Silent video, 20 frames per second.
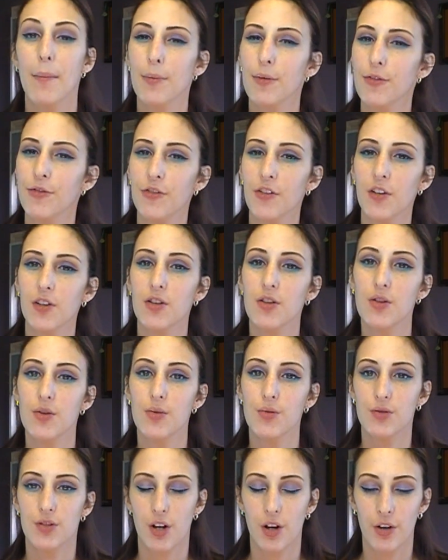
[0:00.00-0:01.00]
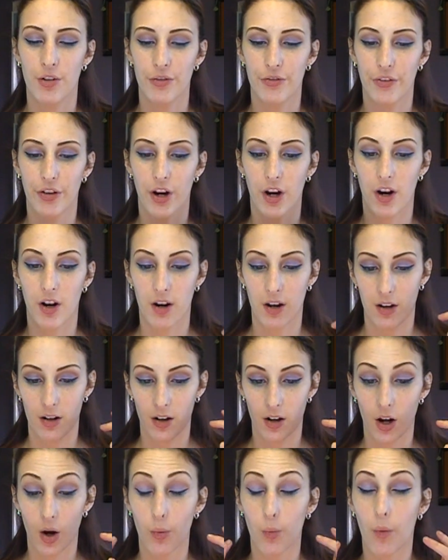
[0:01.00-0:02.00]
prefer nudes or